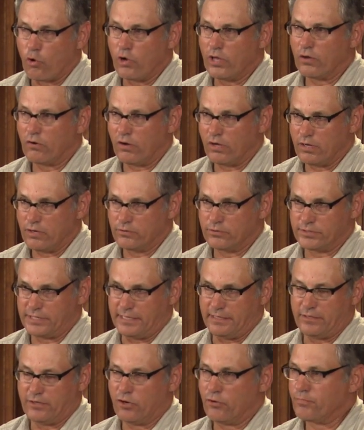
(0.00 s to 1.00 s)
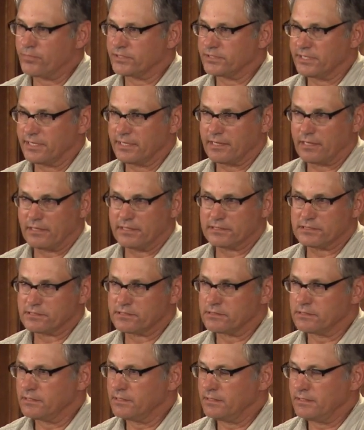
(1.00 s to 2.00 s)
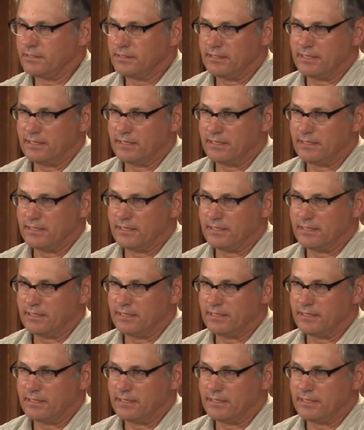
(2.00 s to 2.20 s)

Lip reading: oil only, no particulates,